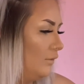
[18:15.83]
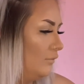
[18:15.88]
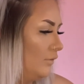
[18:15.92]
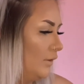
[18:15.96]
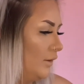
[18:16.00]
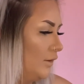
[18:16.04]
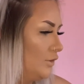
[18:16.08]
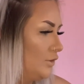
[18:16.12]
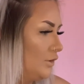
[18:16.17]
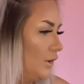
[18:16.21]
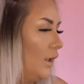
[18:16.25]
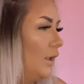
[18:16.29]
of
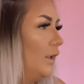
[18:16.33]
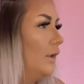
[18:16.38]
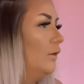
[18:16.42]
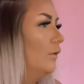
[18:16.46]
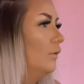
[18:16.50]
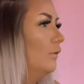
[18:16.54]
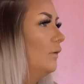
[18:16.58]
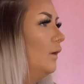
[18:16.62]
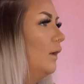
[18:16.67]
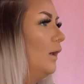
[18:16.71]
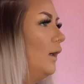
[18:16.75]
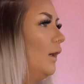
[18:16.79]
like drying
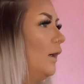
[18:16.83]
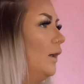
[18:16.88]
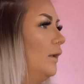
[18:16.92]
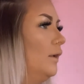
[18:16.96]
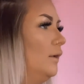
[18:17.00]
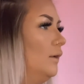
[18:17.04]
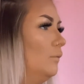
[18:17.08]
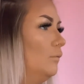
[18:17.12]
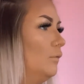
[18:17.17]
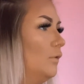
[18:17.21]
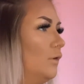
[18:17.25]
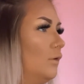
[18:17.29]
on the eye,
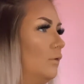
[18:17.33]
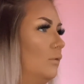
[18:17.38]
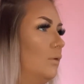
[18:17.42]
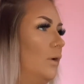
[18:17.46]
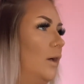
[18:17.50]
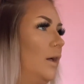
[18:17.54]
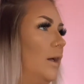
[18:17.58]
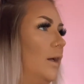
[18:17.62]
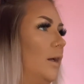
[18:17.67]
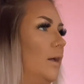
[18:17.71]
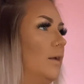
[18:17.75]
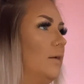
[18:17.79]
I'm going to go
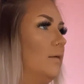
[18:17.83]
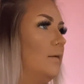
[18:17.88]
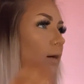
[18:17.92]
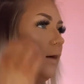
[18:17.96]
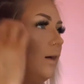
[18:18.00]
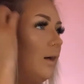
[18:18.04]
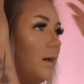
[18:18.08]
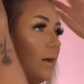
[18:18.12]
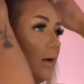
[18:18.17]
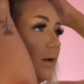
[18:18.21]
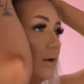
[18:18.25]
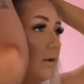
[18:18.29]
ahead
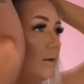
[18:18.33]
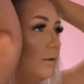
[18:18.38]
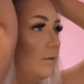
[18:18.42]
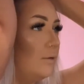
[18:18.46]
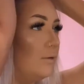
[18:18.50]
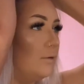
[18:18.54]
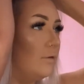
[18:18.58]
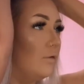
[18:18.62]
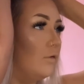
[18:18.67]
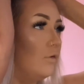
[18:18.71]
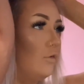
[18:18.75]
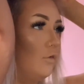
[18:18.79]

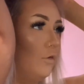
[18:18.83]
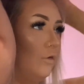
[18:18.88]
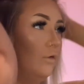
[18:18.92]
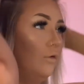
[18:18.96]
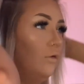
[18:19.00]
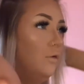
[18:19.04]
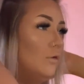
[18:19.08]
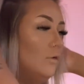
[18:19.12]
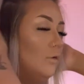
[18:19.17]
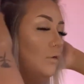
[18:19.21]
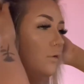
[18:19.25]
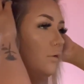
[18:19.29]
and
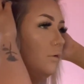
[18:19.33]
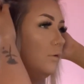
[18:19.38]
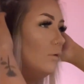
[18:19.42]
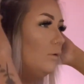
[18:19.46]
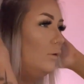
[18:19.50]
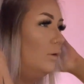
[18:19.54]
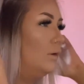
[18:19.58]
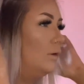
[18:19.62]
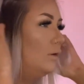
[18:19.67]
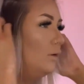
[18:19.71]
do,